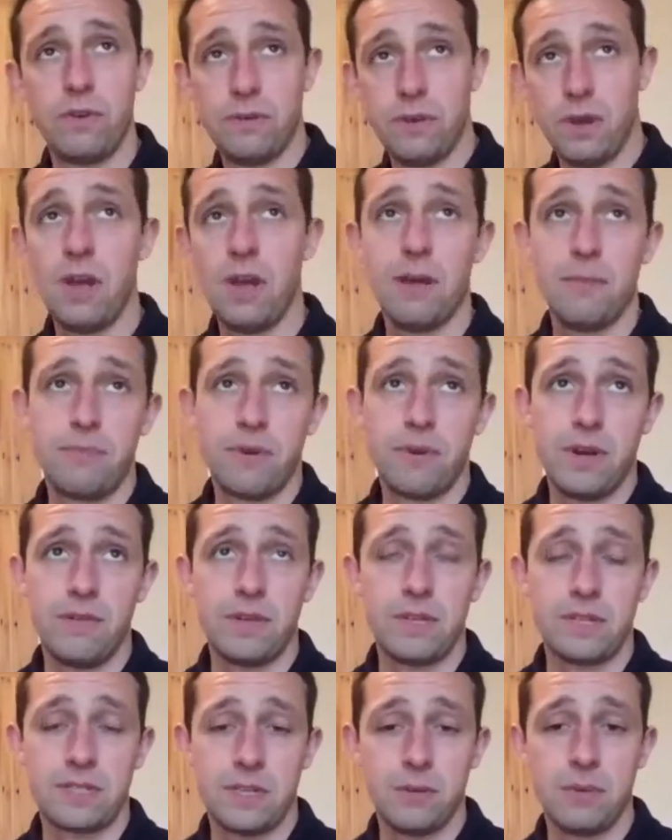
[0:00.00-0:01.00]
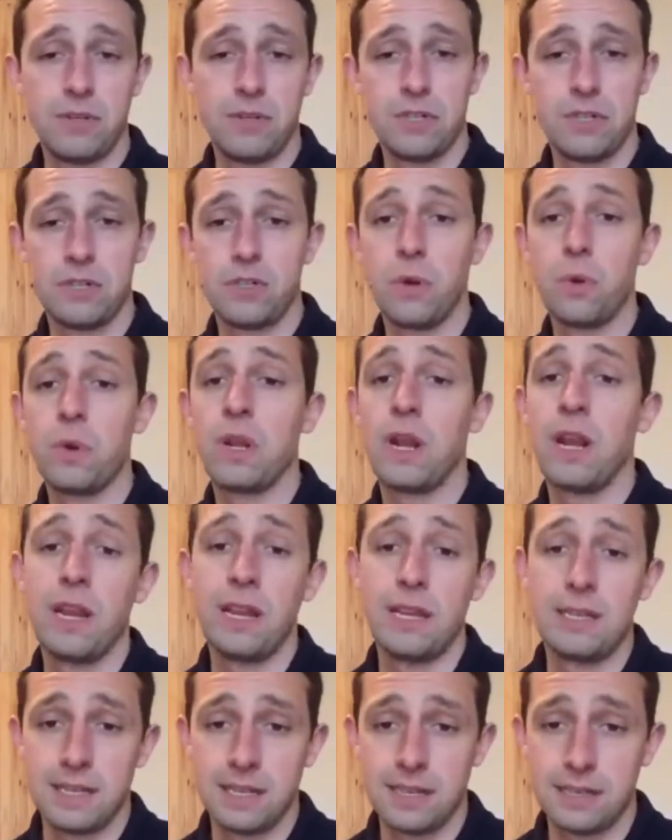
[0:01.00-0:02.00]
uh, previously, which is Google
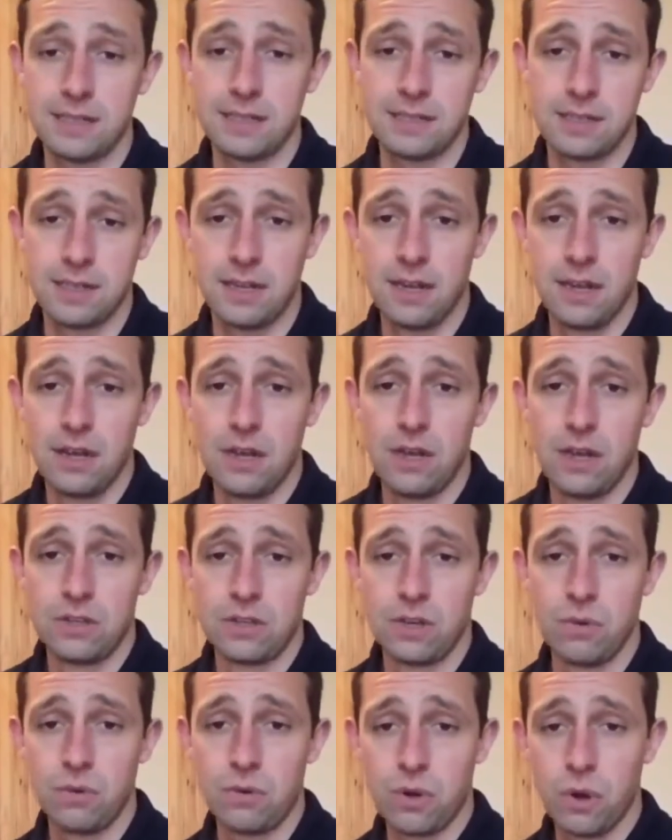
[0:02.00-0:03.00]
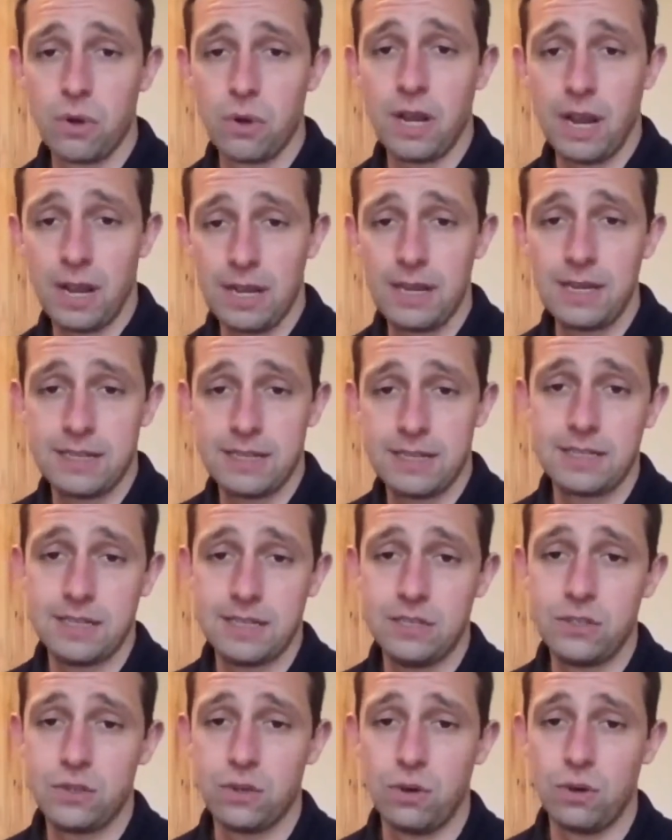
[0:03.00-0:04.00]
Analytics. Mm. So Google
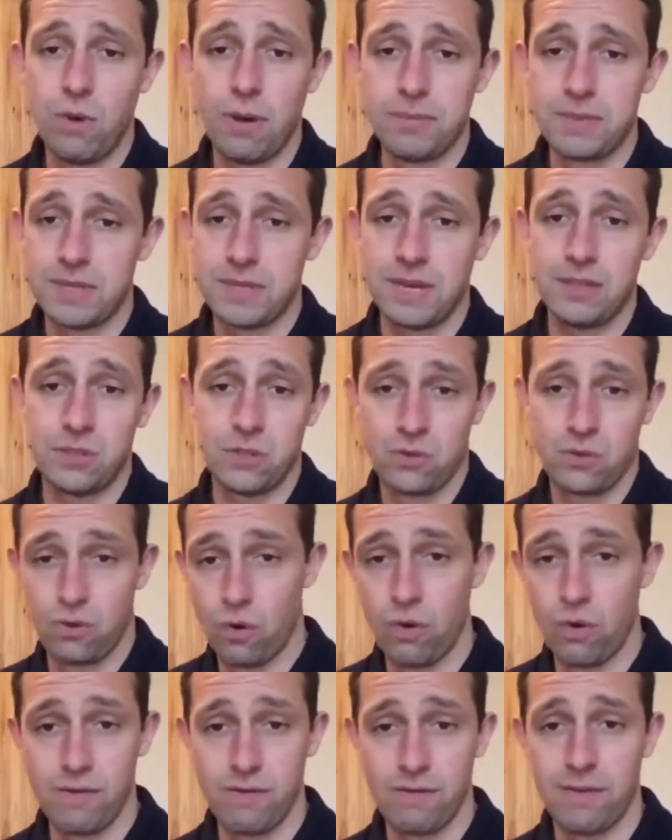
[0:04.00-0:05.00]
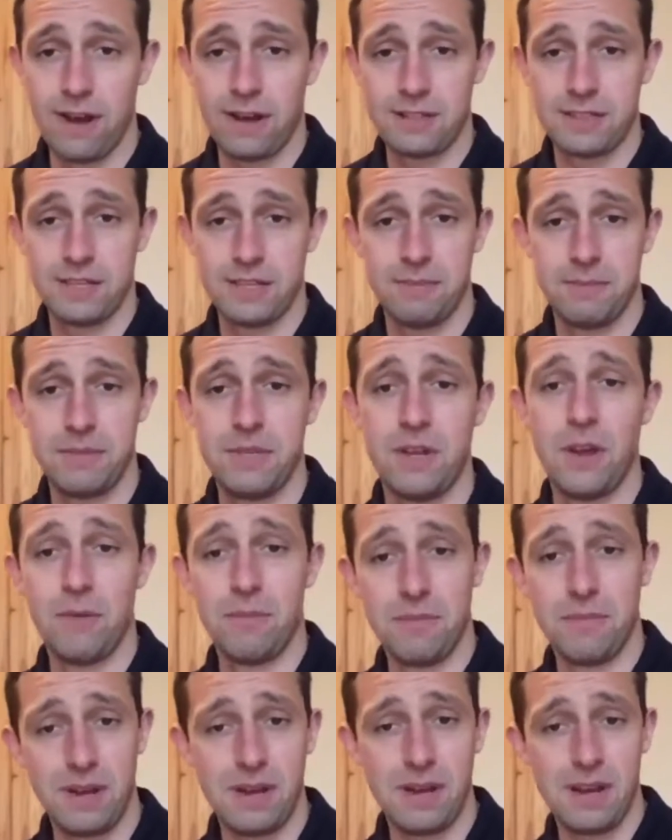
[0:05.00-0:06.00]
Analytics is your website scoring factor. You know,
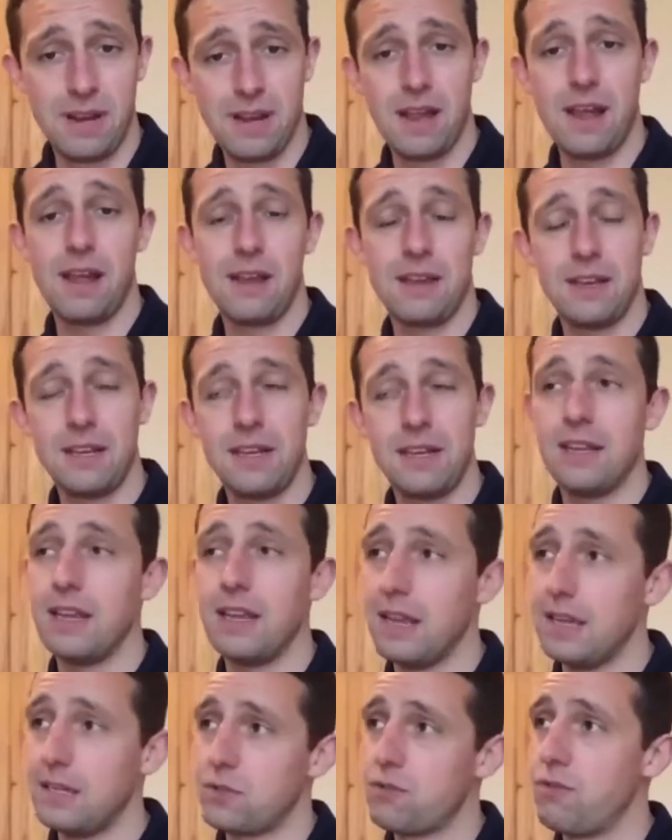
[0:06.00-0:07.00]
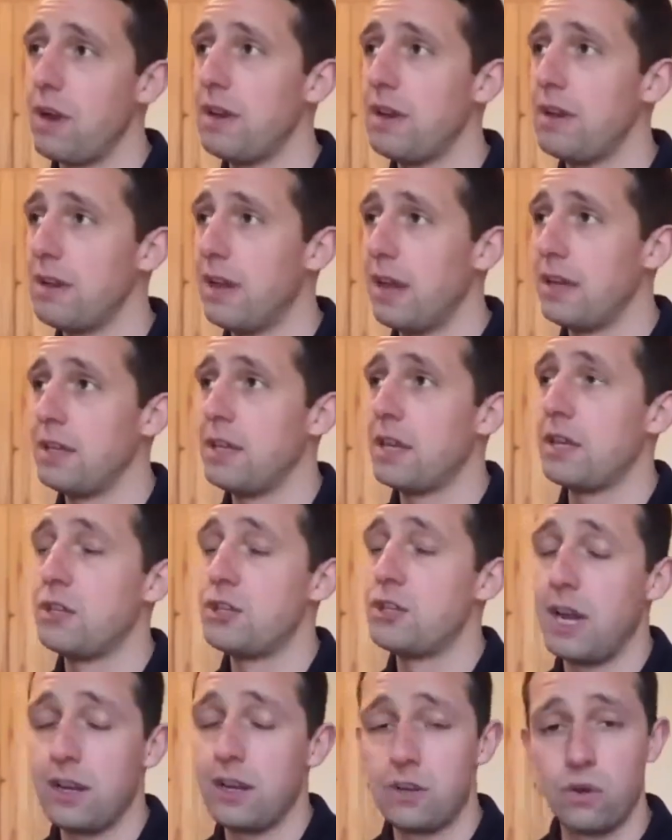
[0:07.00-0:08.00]
yeah. it, it's great. You can
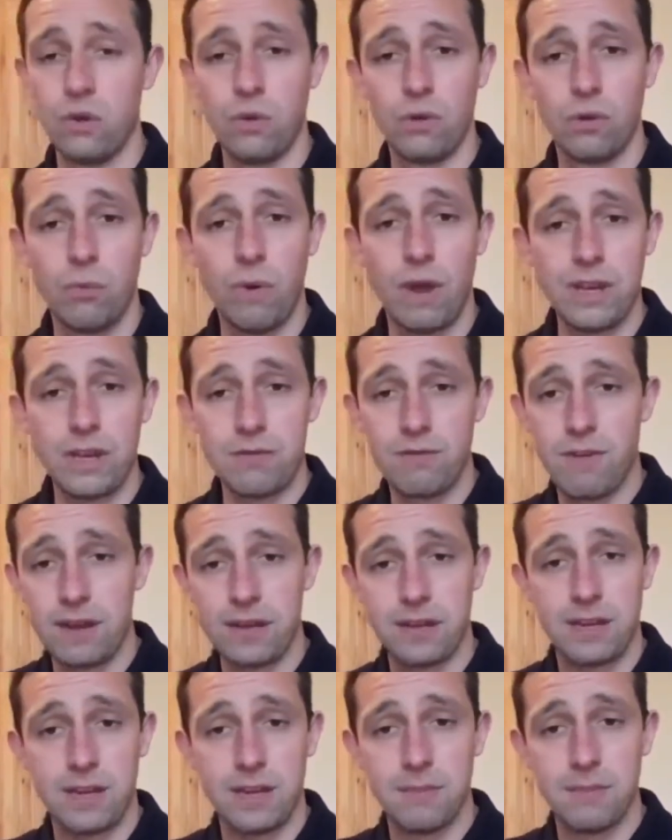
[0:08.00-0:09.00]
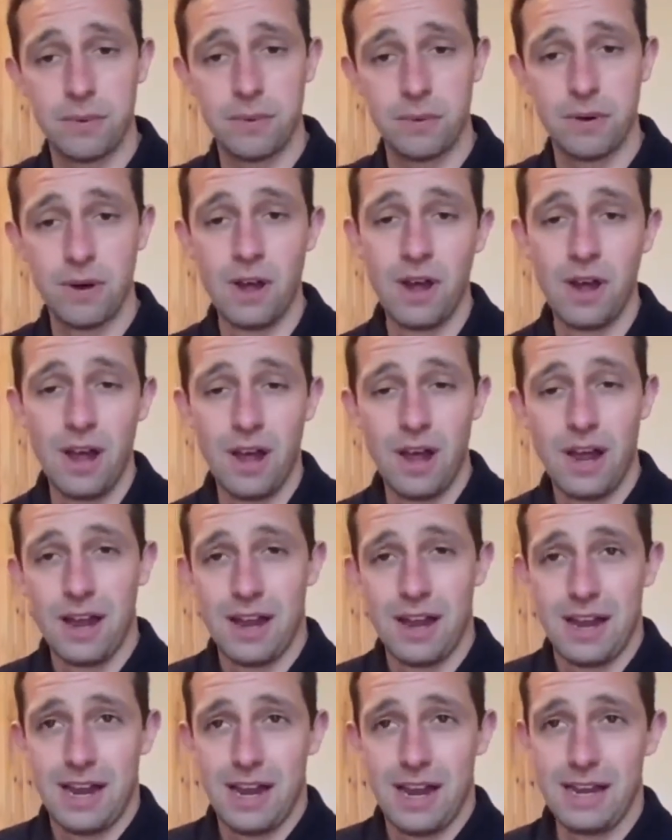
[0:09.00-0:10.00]
check Google where you're ranking, but
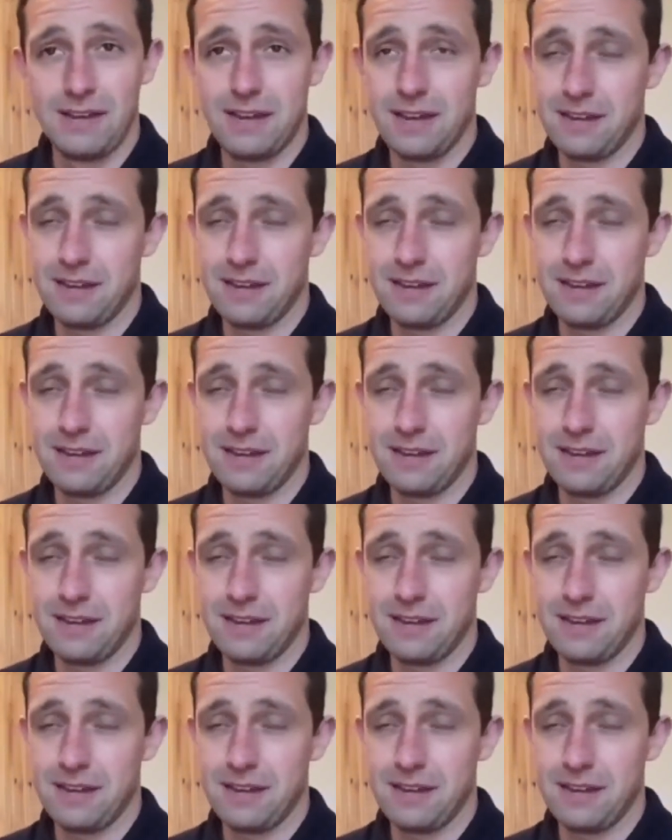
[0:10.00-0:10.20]
it,